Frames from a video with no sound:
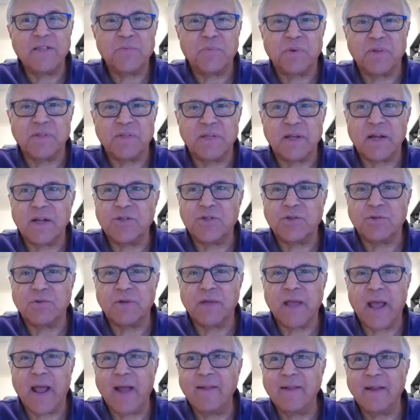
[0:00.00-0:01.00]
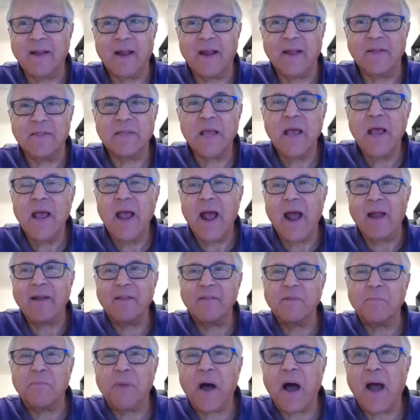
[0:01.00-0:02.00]
presidential candidates. And
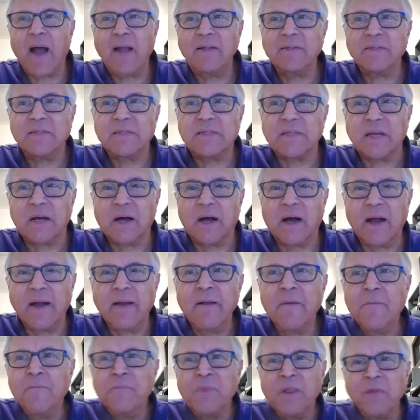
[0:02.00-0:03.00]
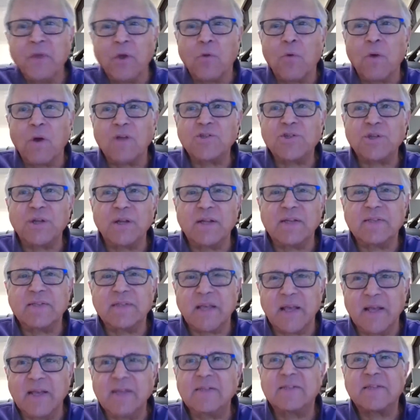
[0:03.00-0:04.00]
on the Biden side, the question is
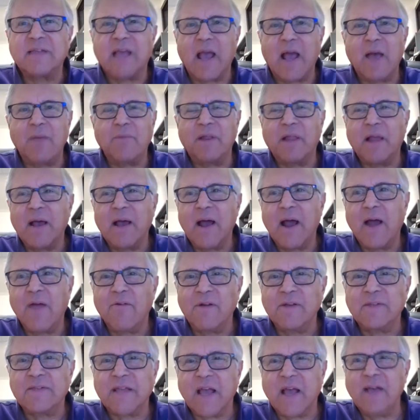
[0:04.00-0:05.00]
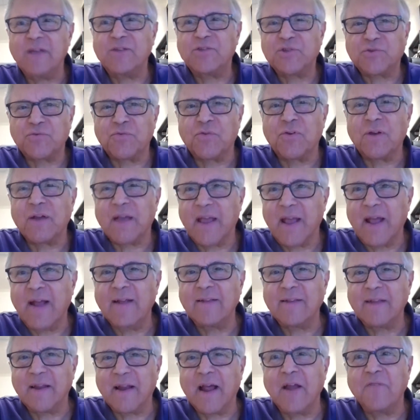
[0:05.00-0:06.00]
Is Kamala Harris a strong
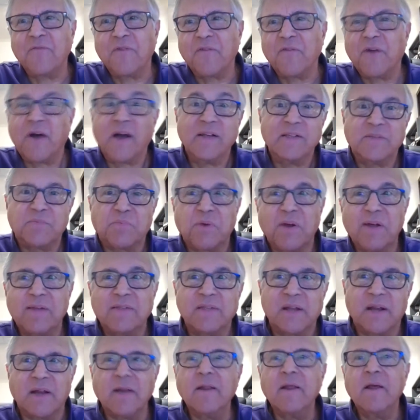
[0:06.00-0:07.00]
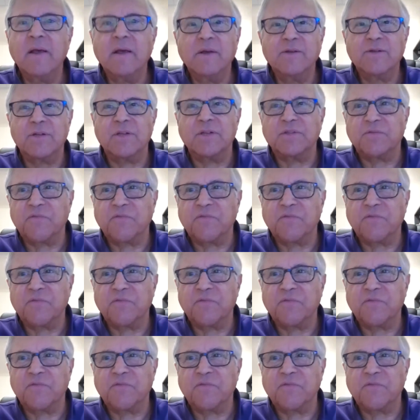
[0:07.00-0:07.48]
candidate for vice president? She's